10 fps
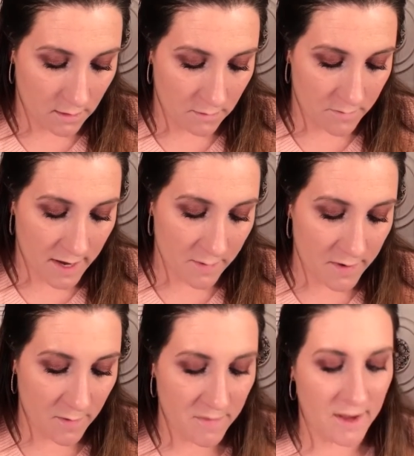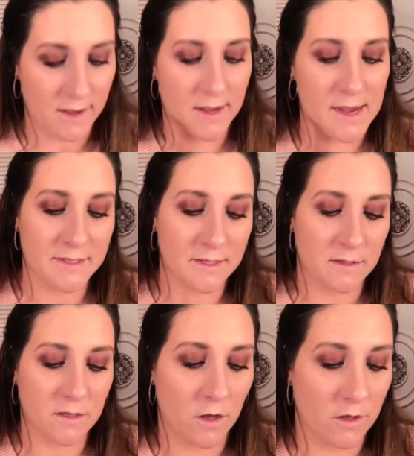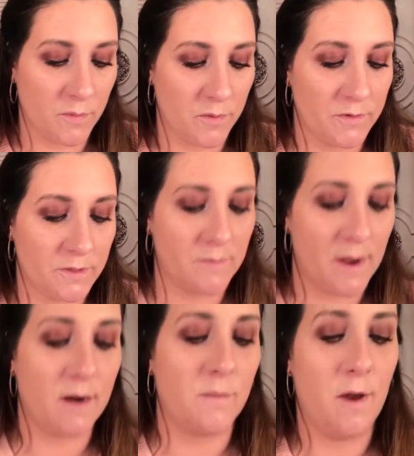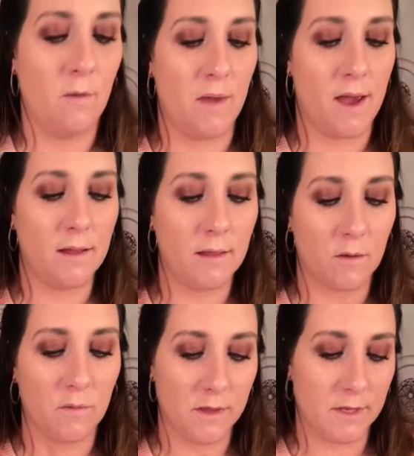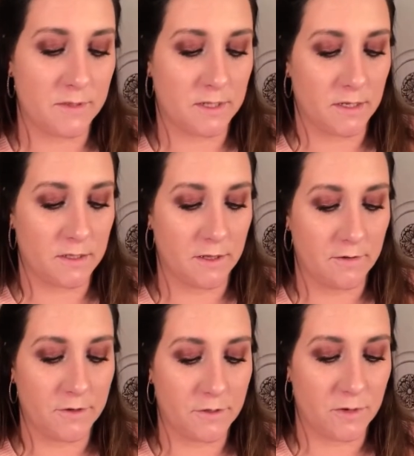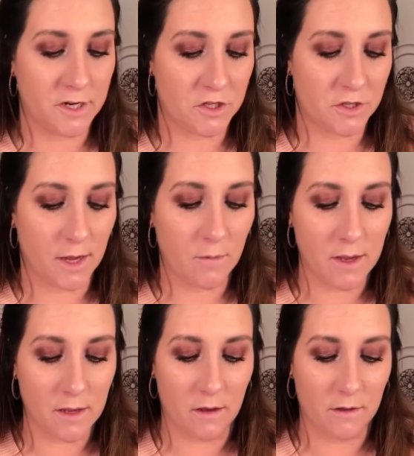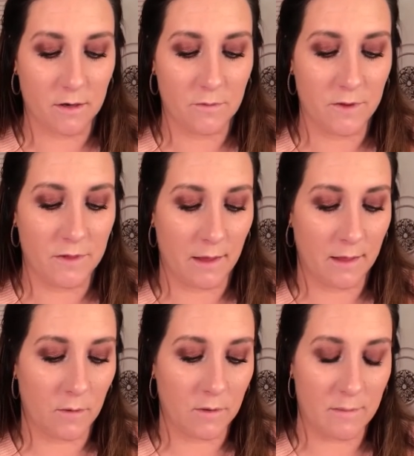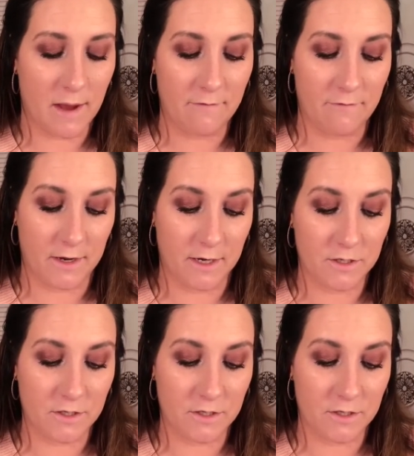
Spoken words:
Matte About Matte. Essence Color Boost Matte About Matte Liquid Lipstick delivers rich, lightweight color with a liquid matte finish.